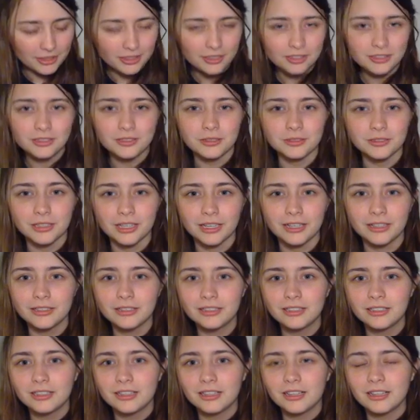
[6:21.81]
So yeah,
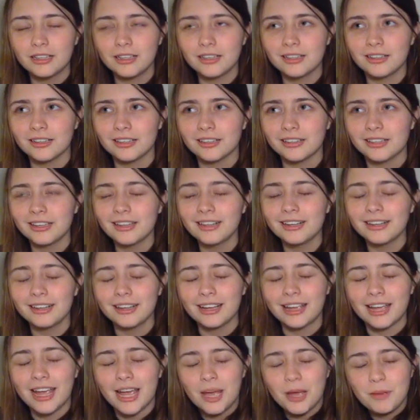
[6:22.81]
that
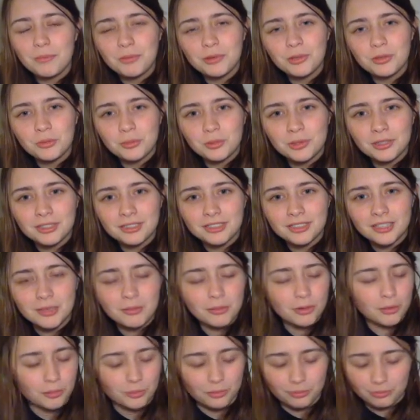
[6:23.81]
happened one time.
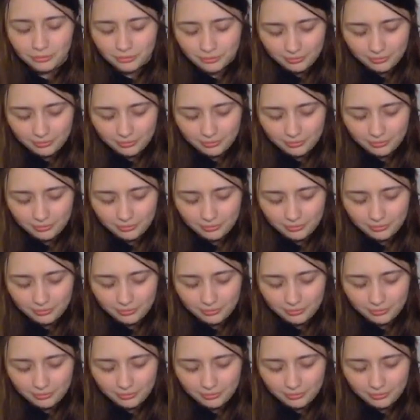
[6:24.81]
Oh,